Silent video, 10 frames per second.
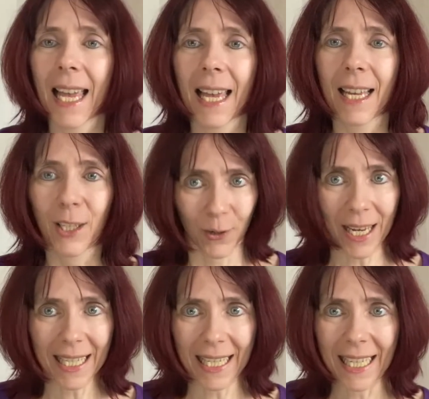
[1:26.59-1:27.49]

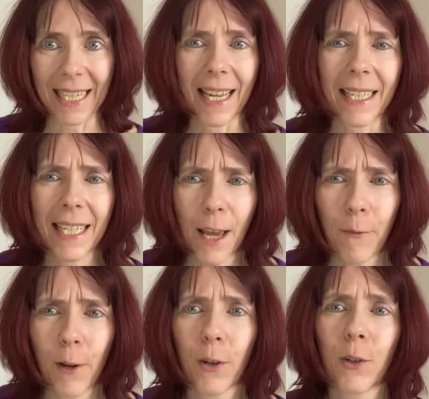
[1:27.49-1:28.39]
"Stress is like
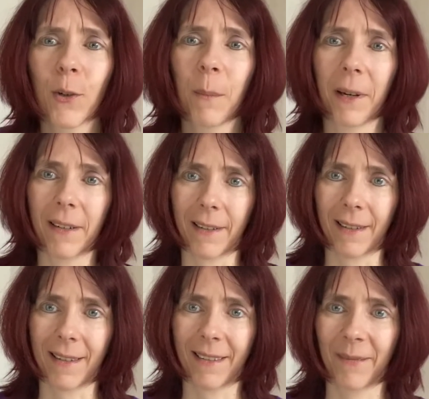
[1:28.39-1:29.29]
Teflon to
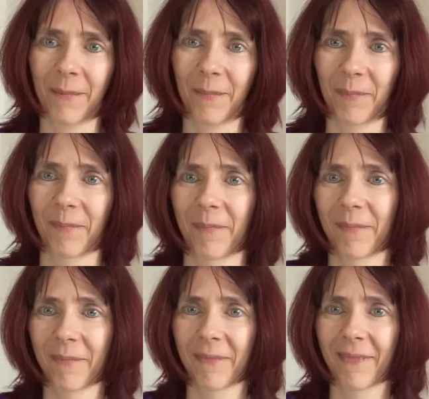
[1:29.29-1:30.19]
abundance."
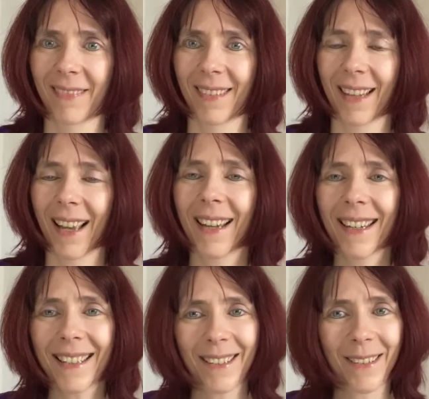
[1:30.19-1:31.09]
And
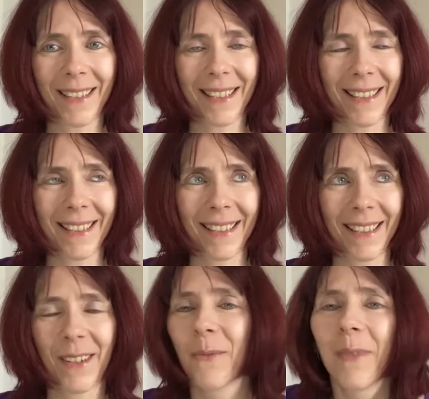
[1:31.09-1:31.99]
I thought,
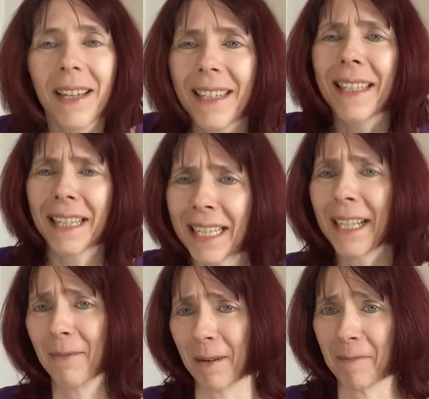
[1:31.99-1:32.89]
why didn't I
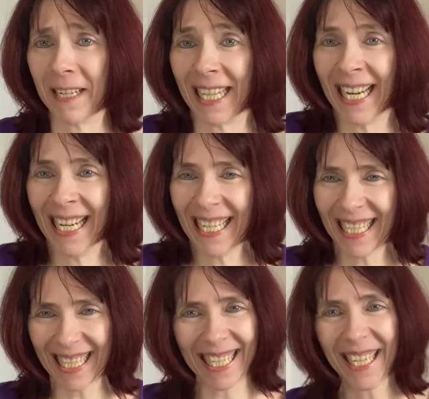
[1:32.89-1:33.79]
come up with
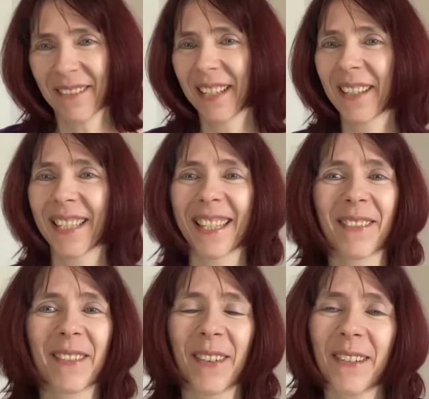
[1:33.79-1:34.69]
this? Because this
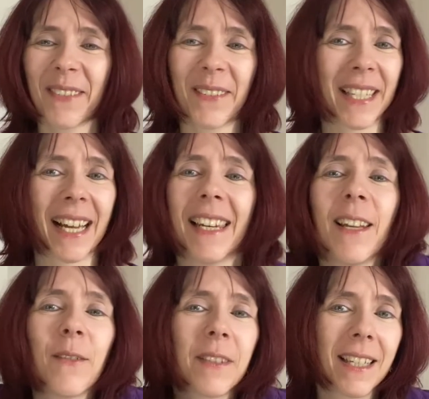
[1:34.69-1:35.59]
was one of those, I
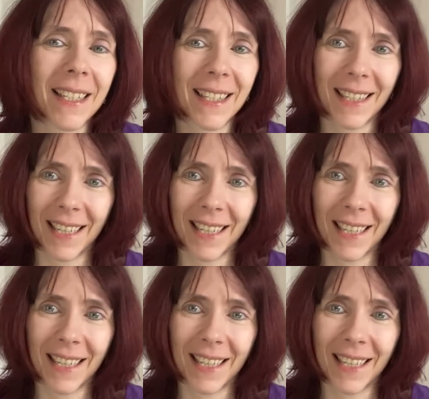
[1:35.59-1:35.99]
love these